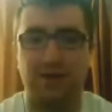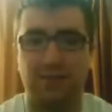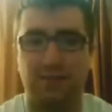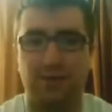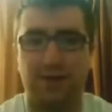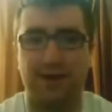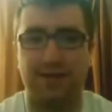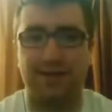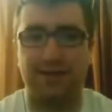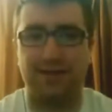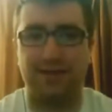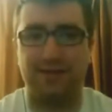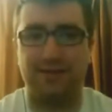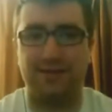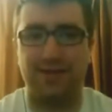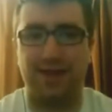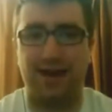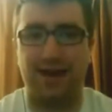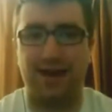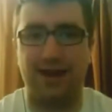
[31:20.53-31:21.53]
But I think there's
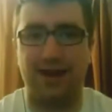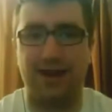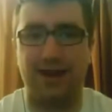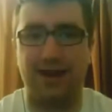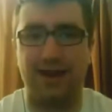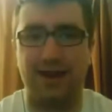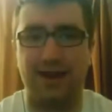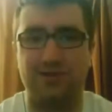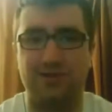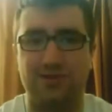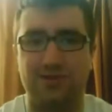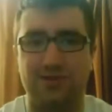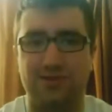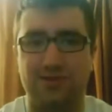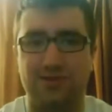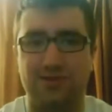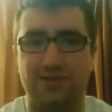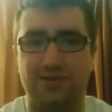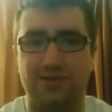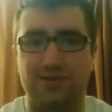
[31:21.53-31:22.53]
a lot of issues in
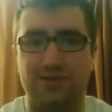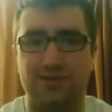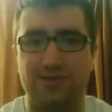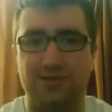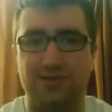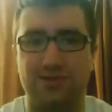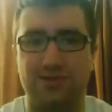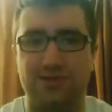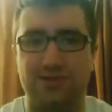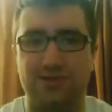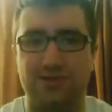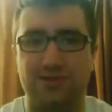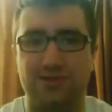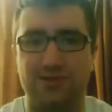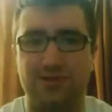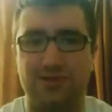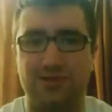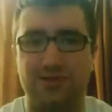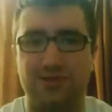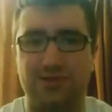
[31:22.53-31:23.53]
Vancouver that need to be
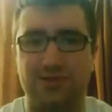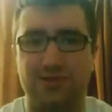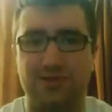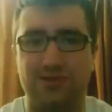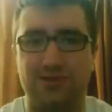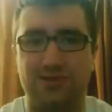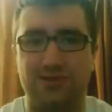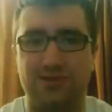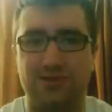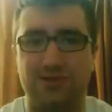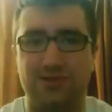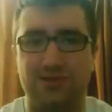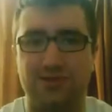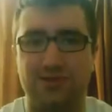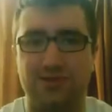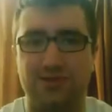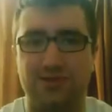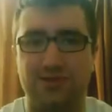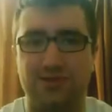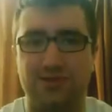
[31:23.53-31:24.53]
worked out by
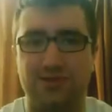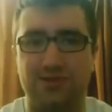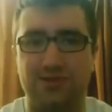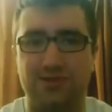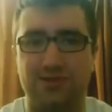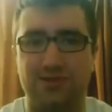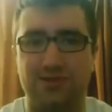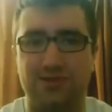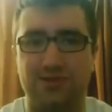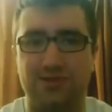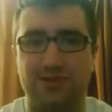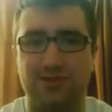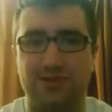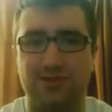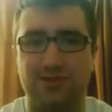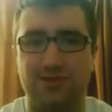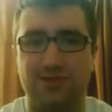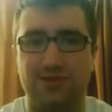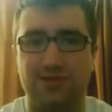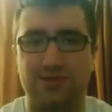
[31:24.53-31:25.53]
Jim Benning and his
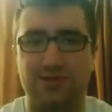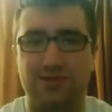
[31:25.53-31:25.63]
staff.